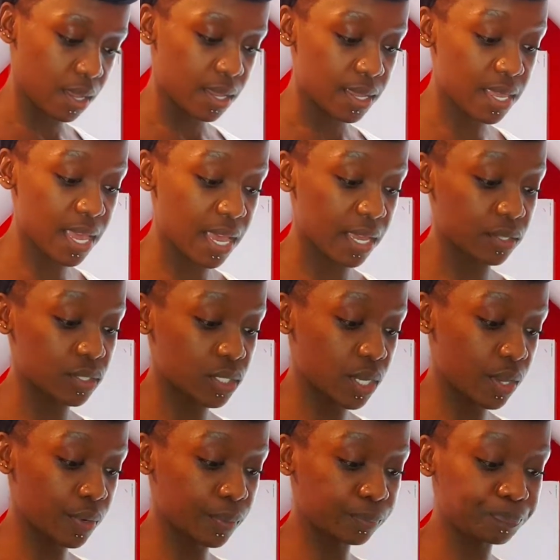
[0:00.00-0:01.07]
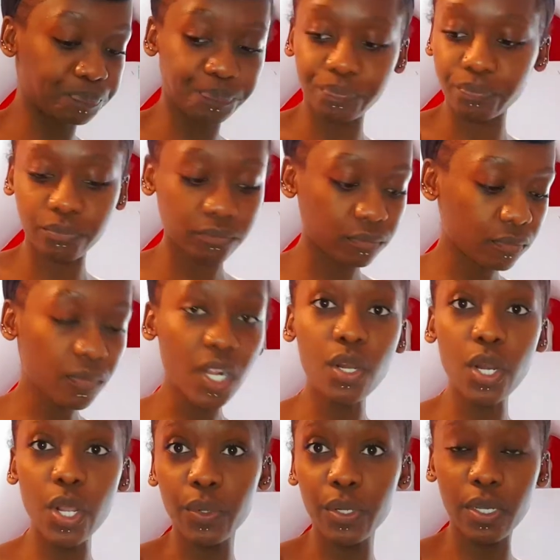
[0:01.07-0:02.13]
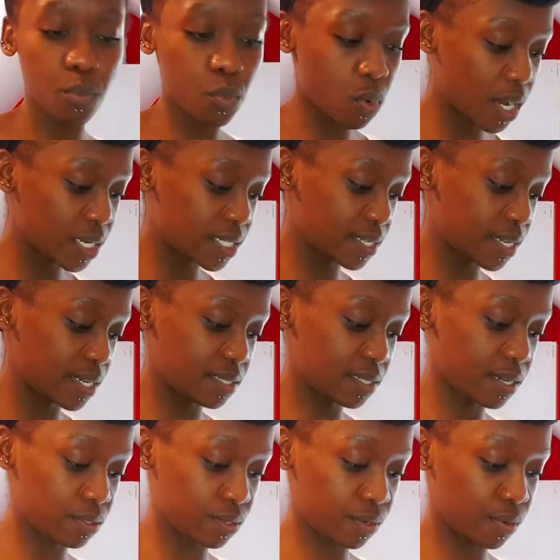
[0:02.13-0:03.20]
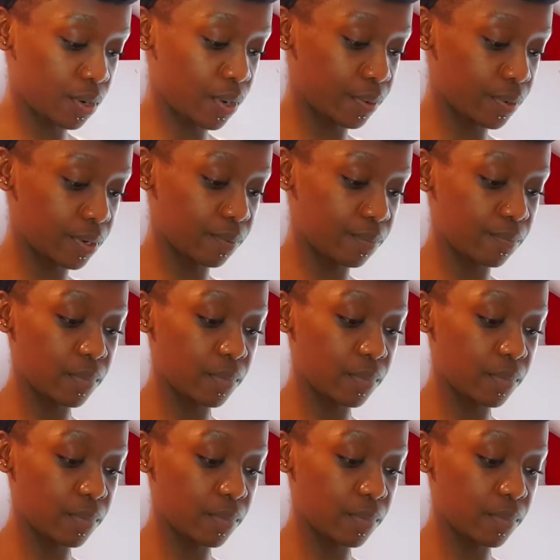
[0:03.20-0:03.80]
Yeah, so locum. Why did I decide to go locum?